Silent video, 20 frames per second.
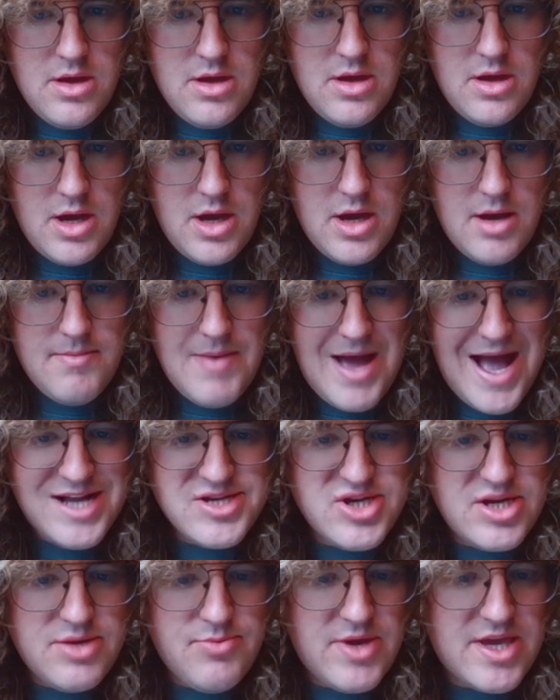
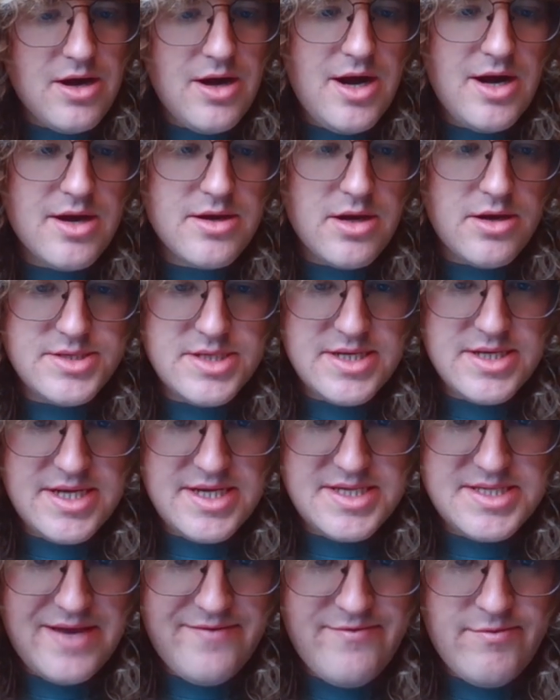Actually, we can't go to
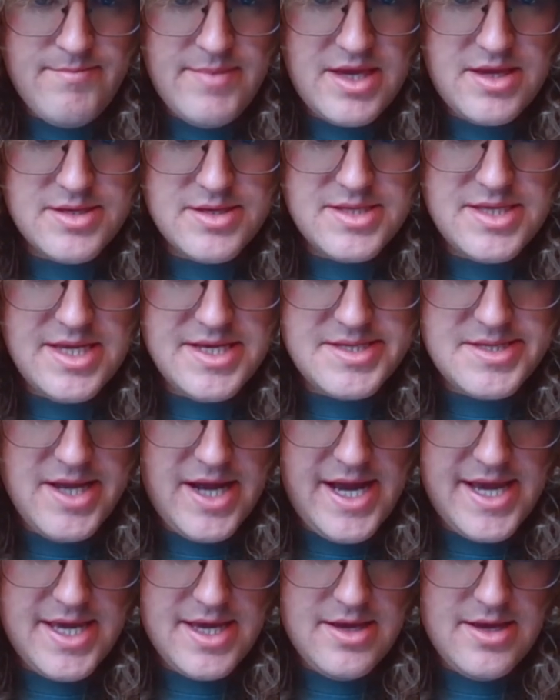d7 because this
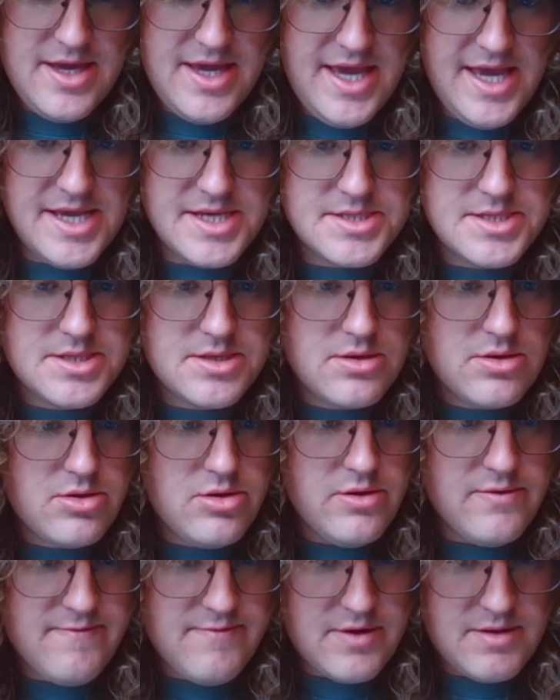knight is
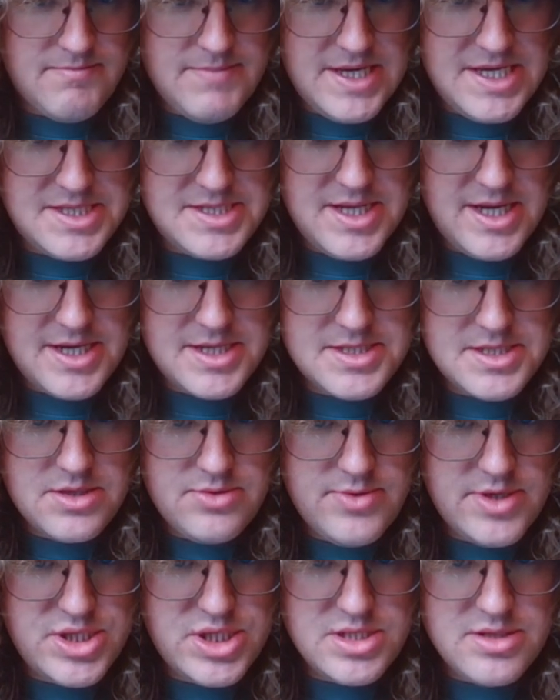covering b6,
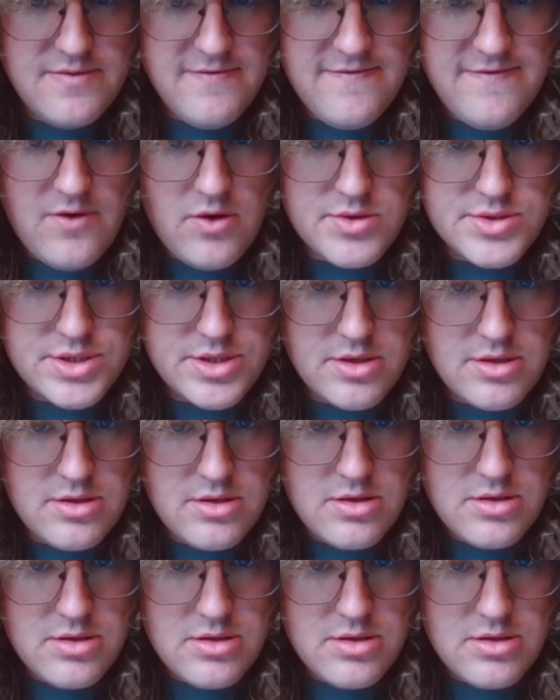which is unfortunate.